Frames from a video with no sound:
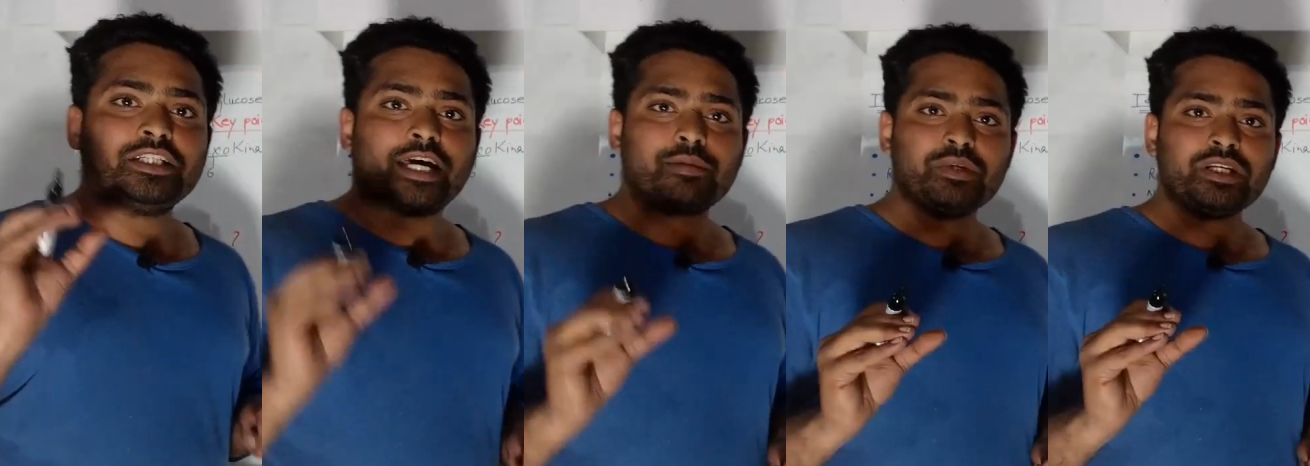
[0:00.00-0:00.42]

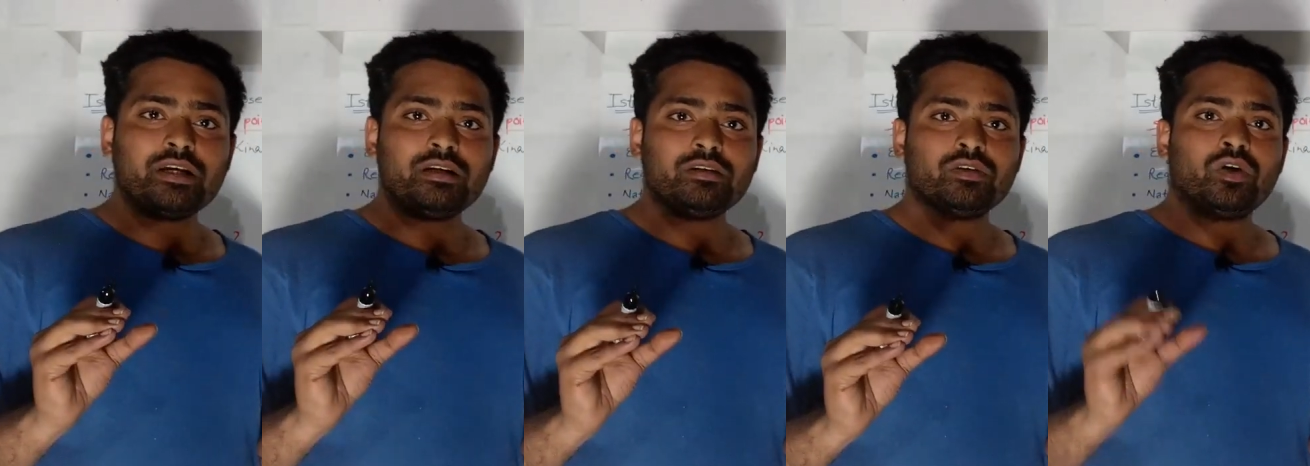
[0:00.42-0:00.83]

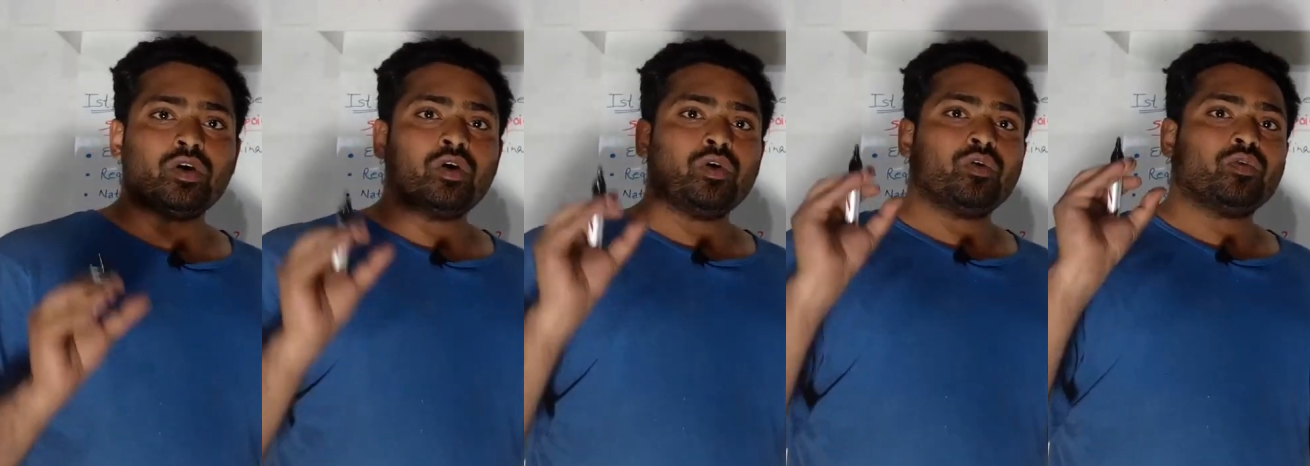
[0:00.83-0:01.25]
terminal
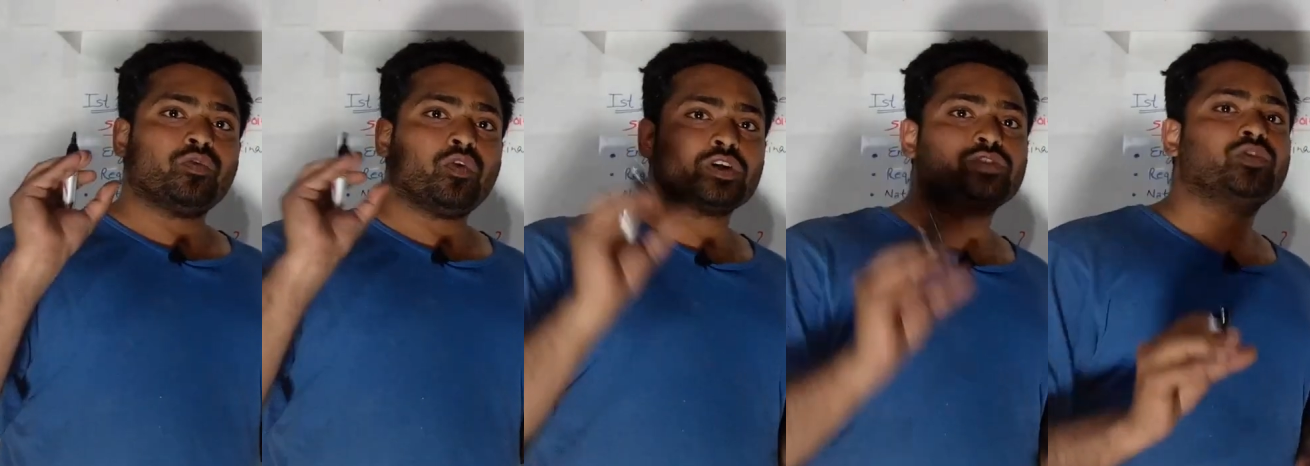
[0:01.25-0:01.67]

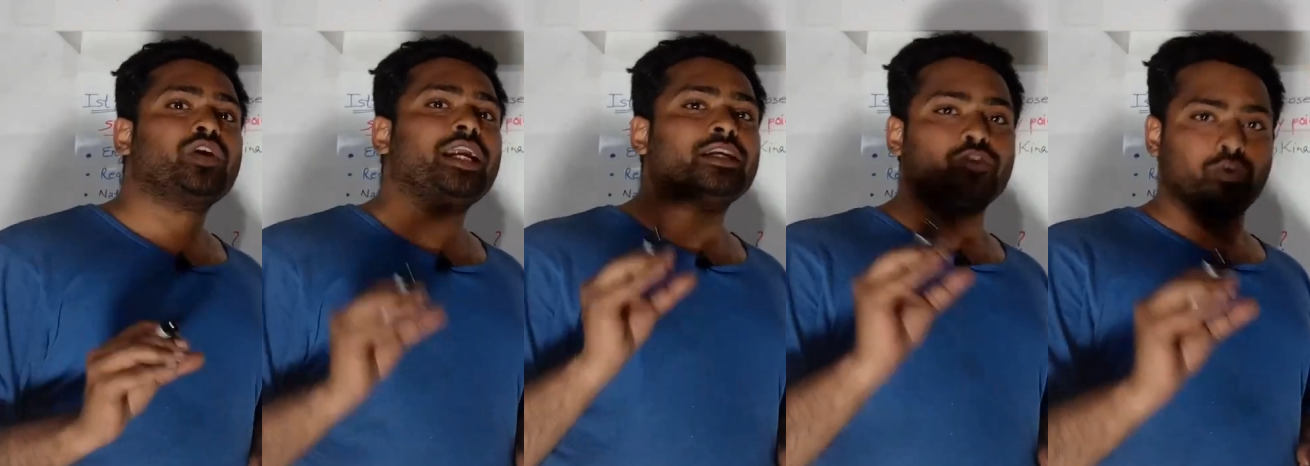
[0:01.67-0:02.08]

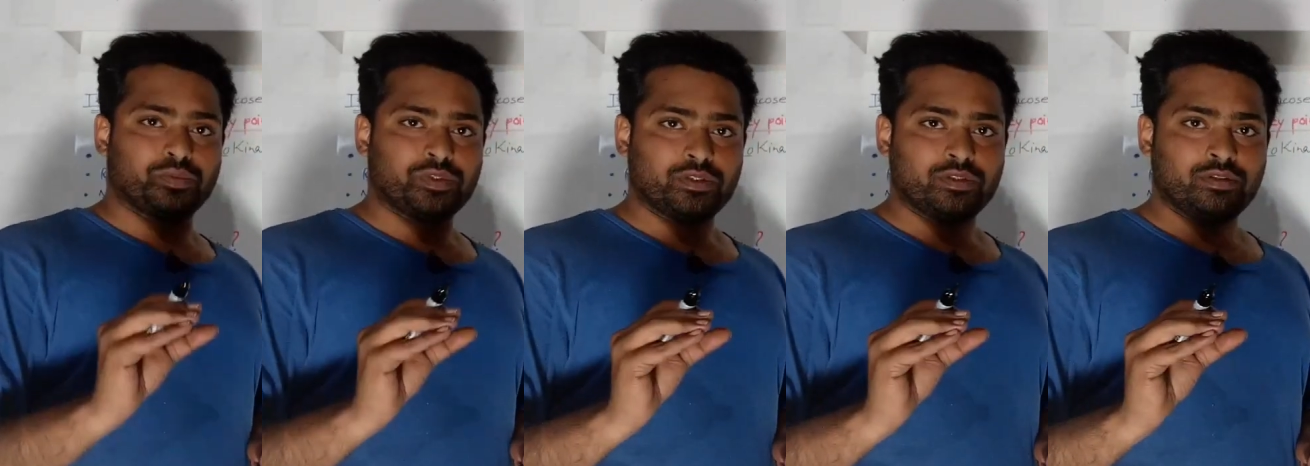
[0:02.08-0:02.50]
phosphoryl
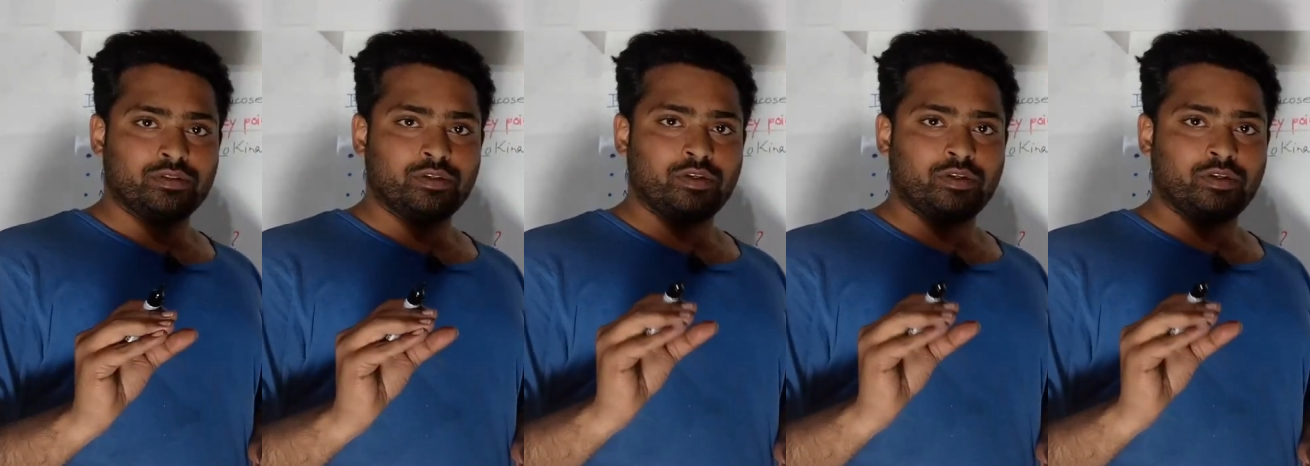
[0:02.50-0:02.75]
groups.